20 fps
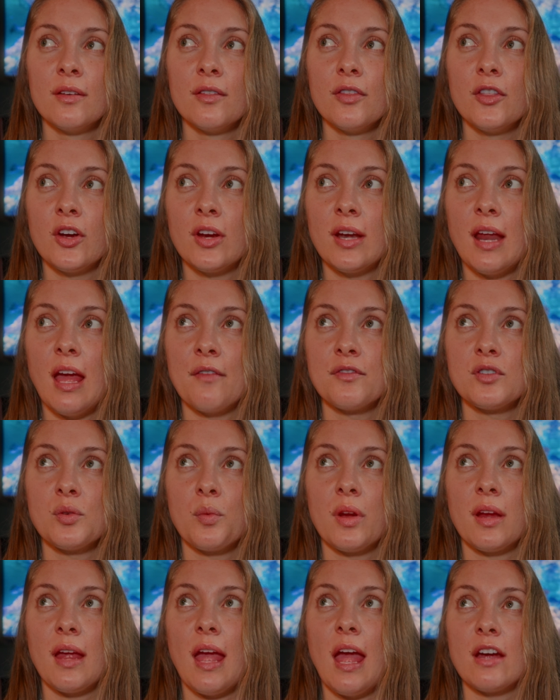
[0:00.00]
they're gonna have to
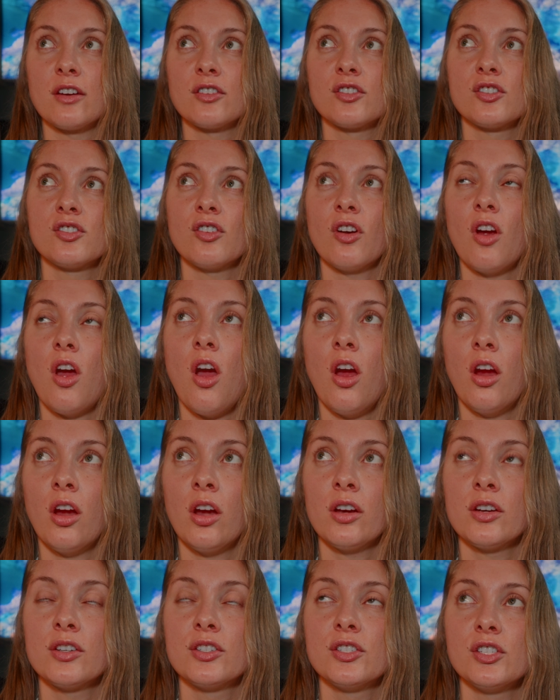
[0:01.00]
work extra
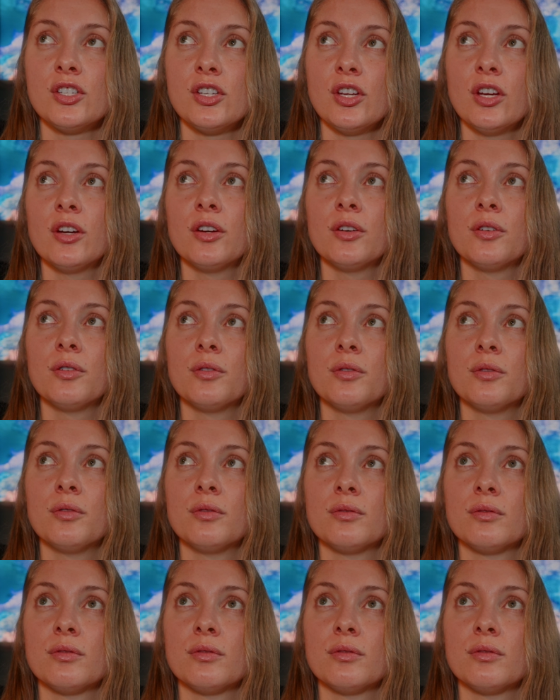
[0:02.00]
hard to